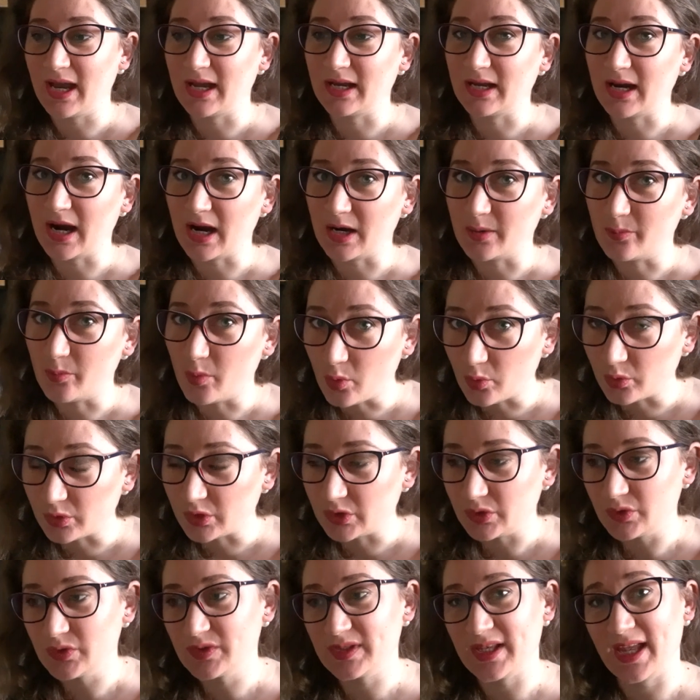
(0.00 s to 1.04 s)
a
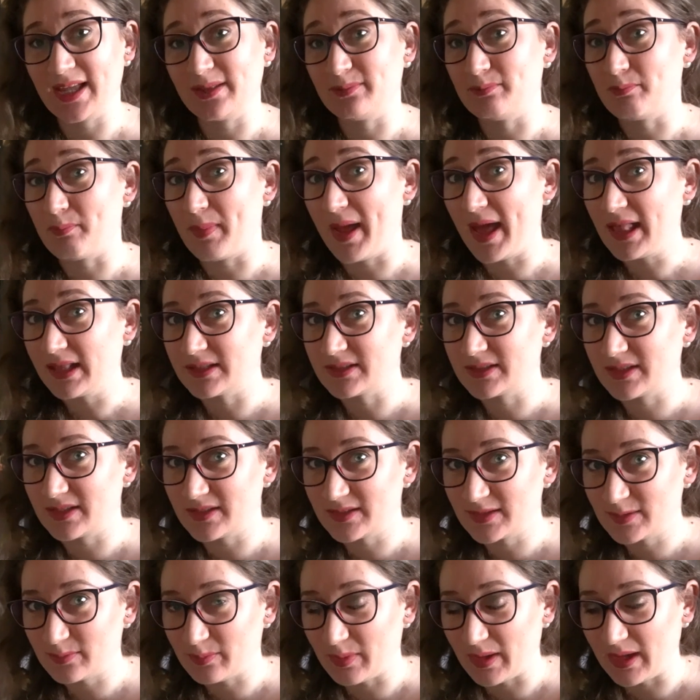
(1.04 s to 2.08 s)
harmonious and balanced
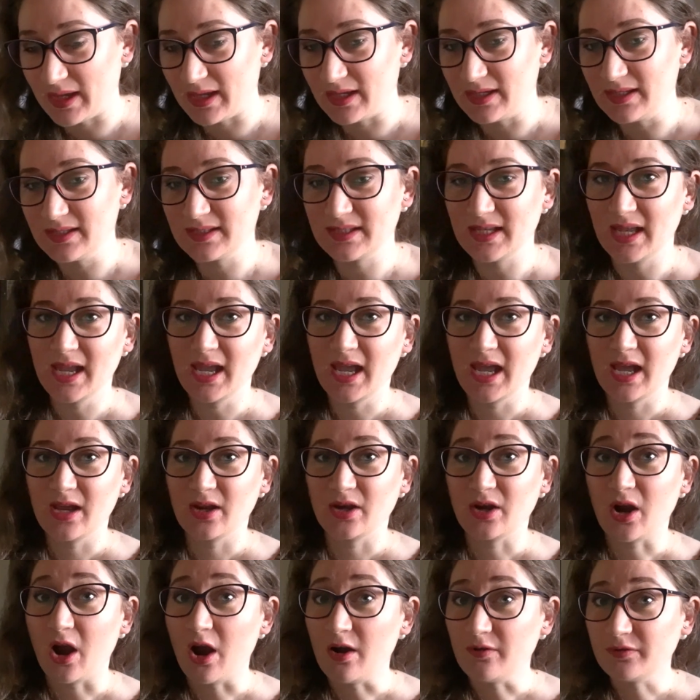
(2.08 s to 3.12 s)
space,
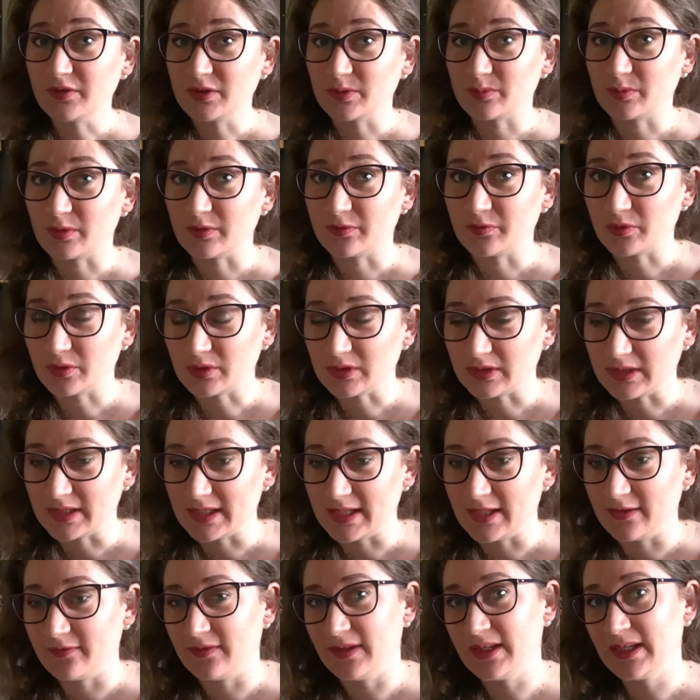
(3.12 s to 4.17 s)
comfortable for
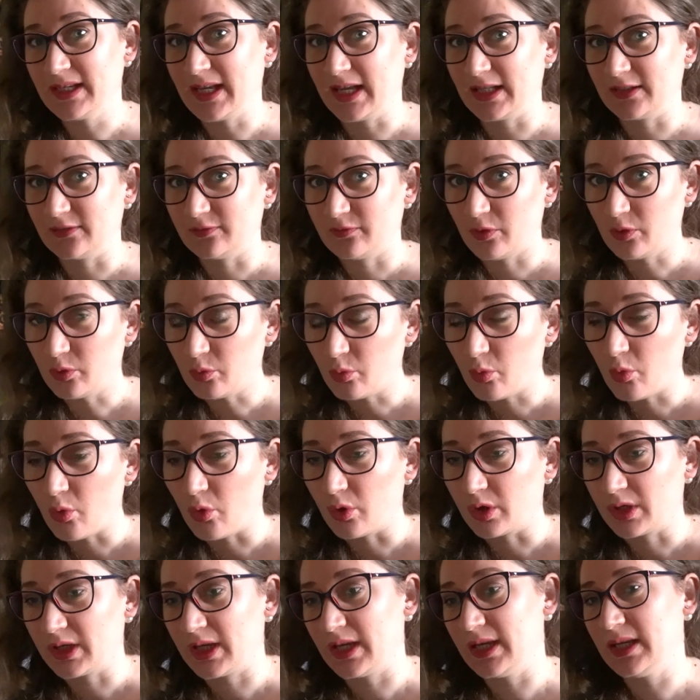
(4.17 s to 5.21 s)
living and for
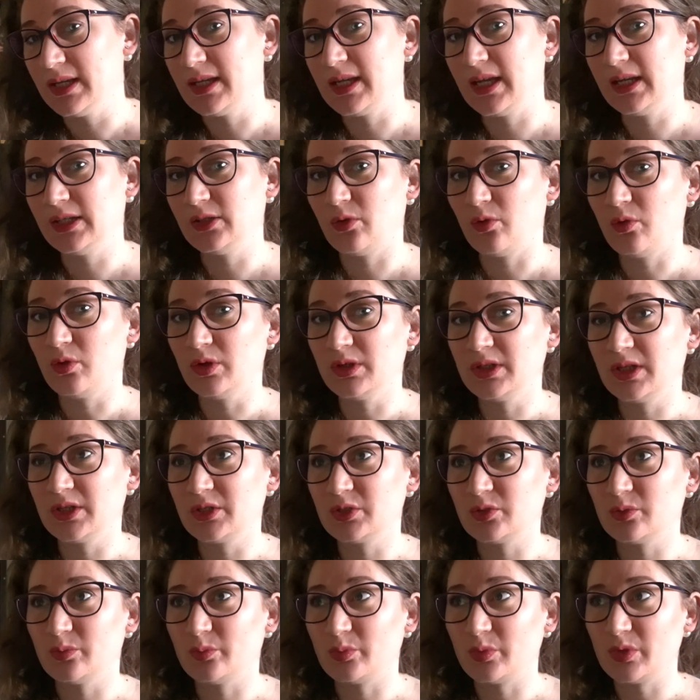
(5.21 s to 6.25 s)
working, in order
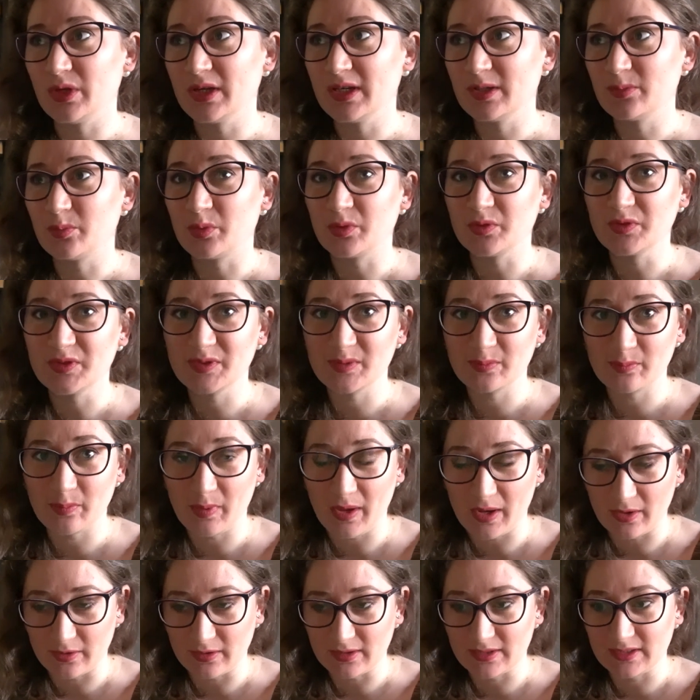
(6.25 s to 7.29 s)
to bring
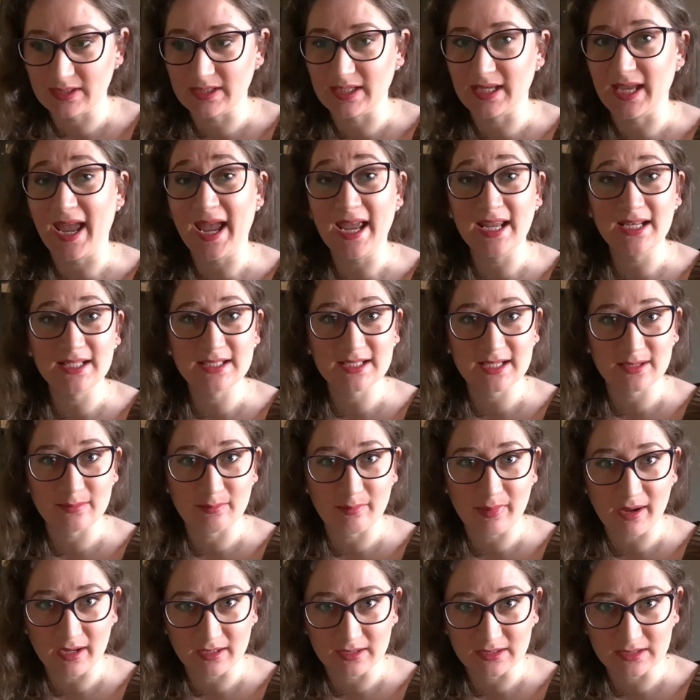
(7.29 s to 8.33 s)
prosperity and
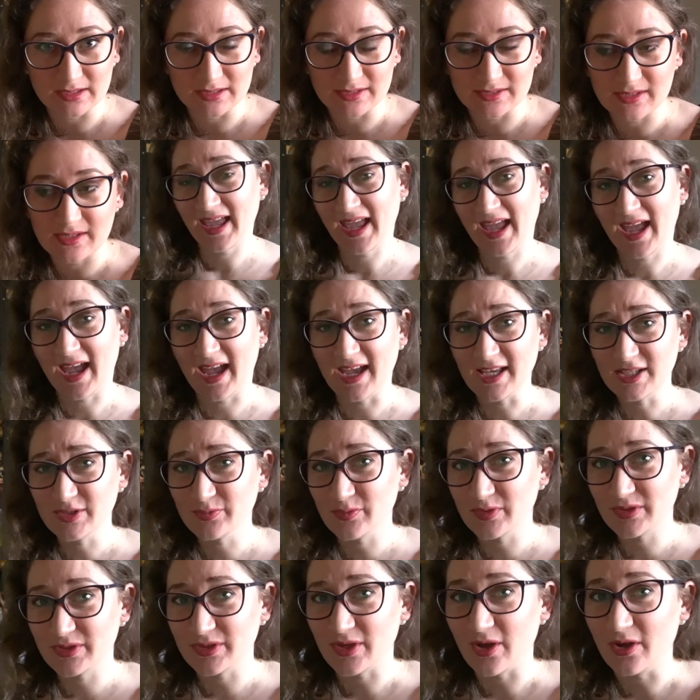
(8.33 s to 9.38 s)
abundance. As
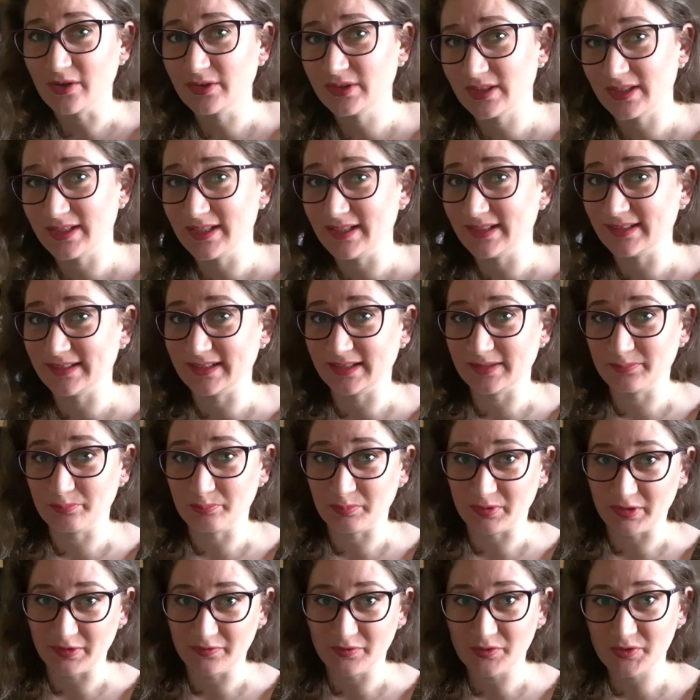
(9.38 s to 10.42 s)
we talked in the
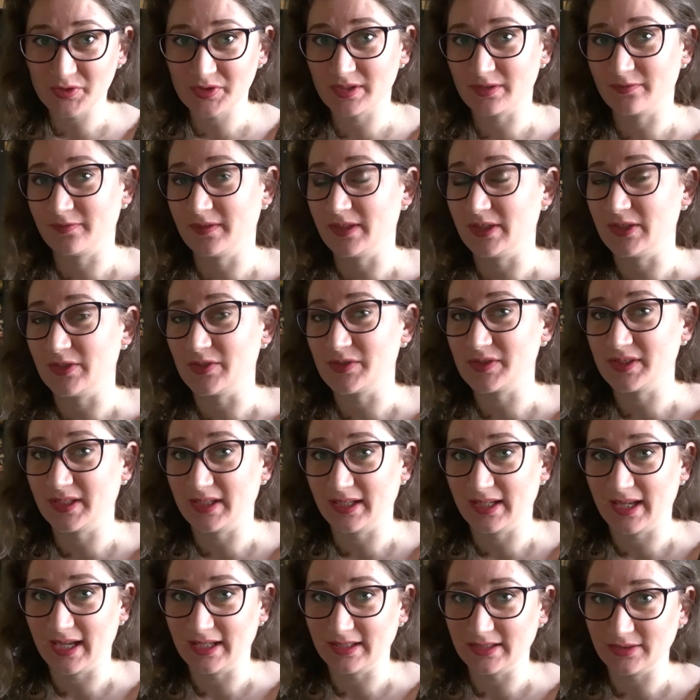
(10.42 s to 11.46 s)
previous videos
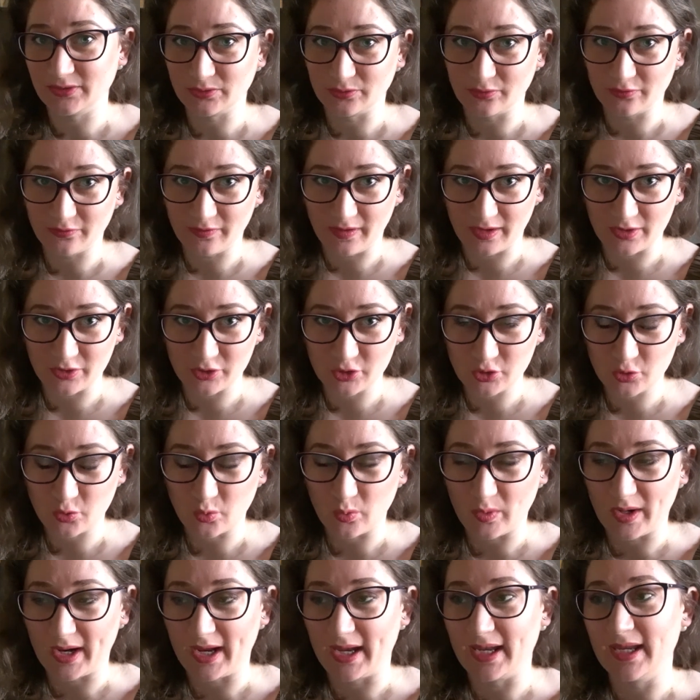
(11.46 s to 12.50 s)
dedicated to Feng
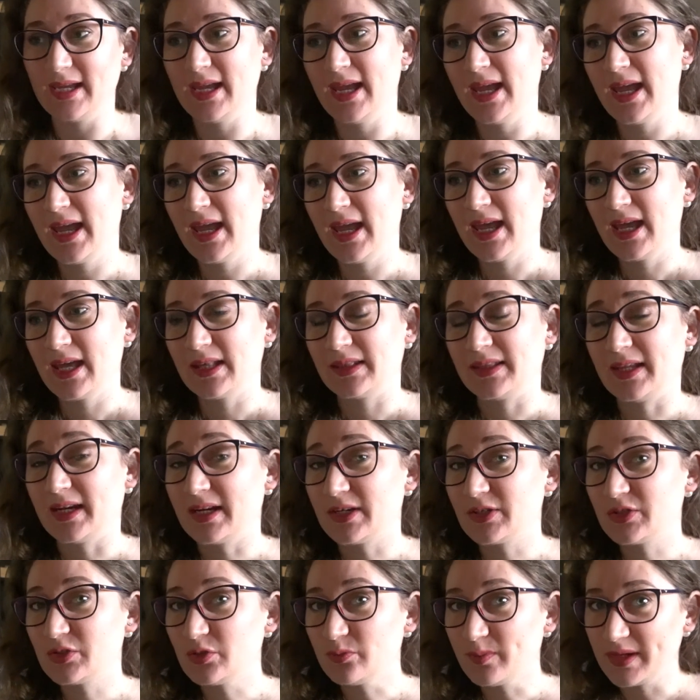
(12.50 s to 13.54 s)
Shui, there
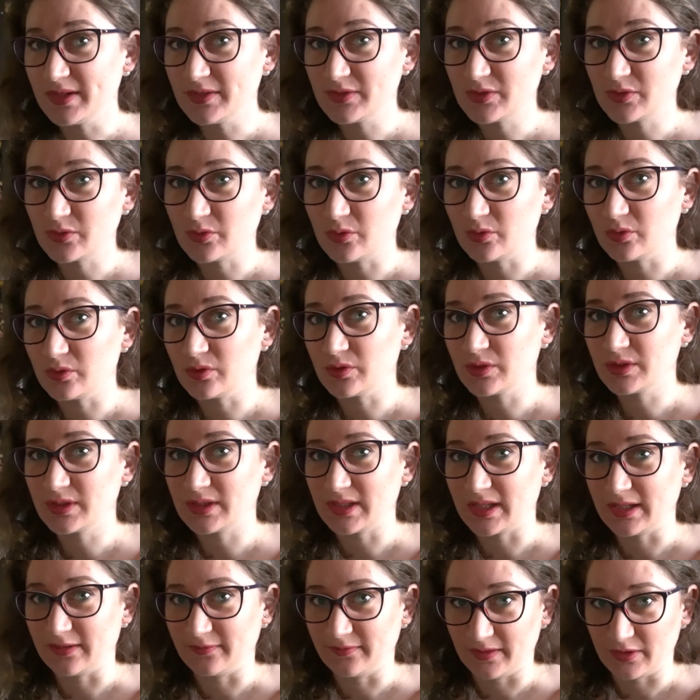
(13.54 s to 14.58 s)
are two main schools
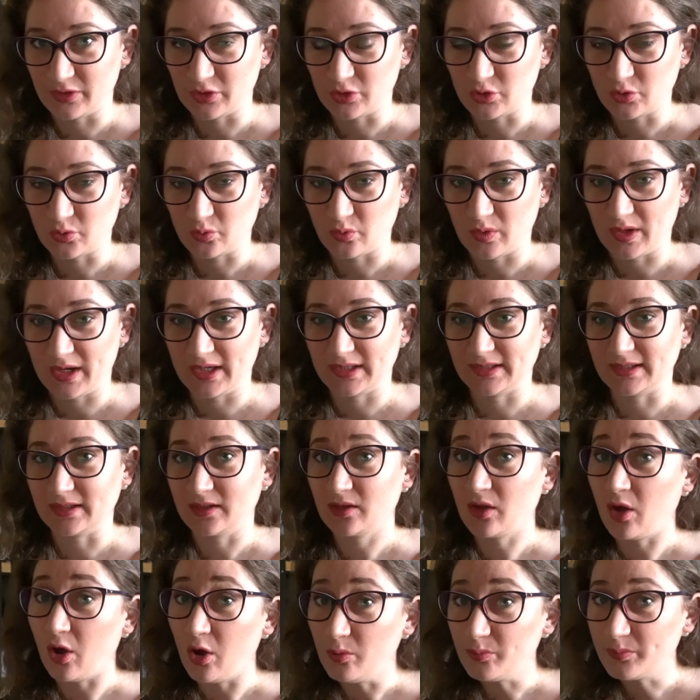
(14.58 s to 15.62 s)
in Feng Shui, the
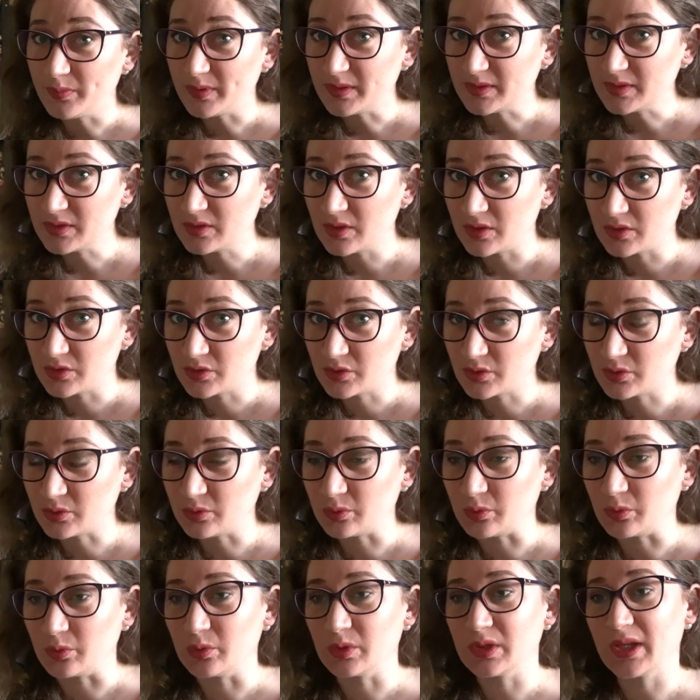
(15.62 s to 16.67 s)
Compass
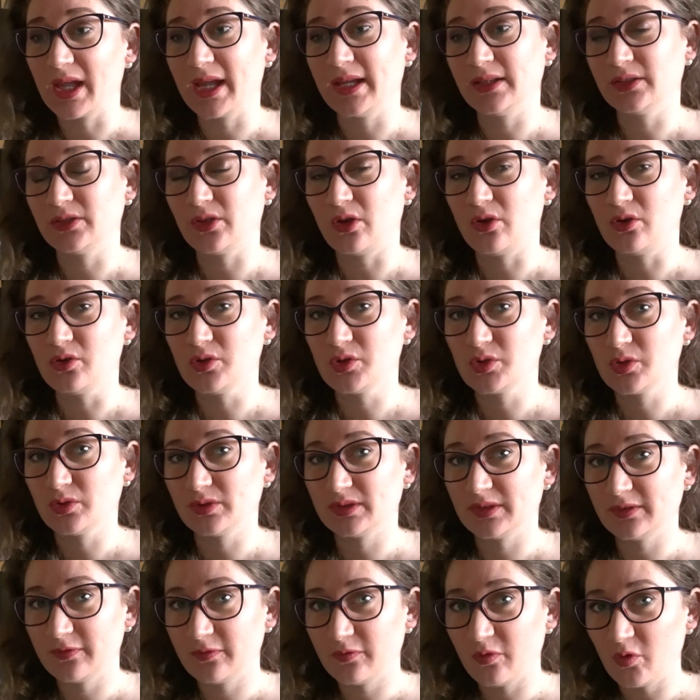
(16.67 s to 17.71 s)
School and also
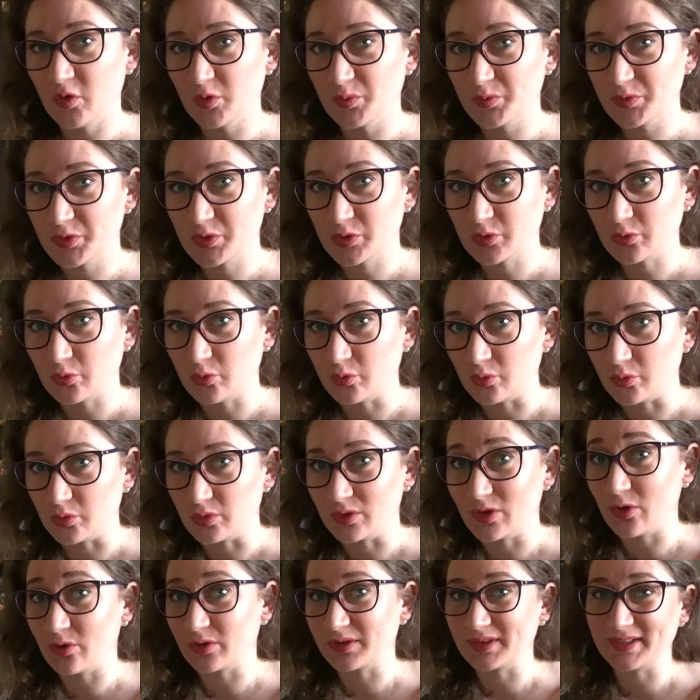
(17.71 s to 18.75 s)
the Form
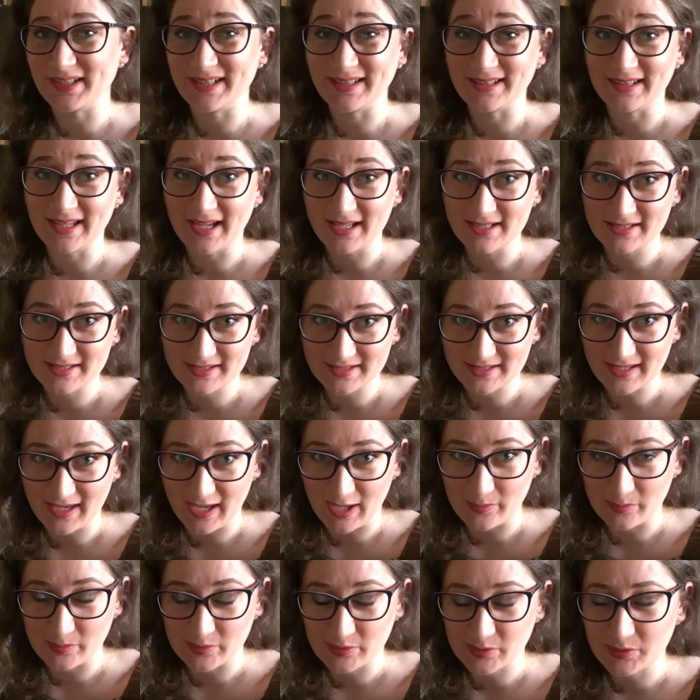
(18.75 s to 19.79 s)
School or the
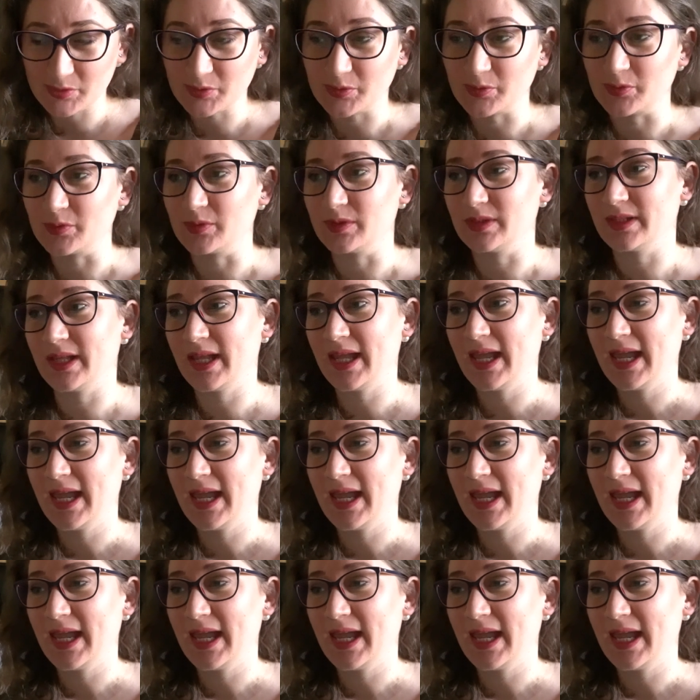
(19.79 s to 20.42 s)
Landscape School.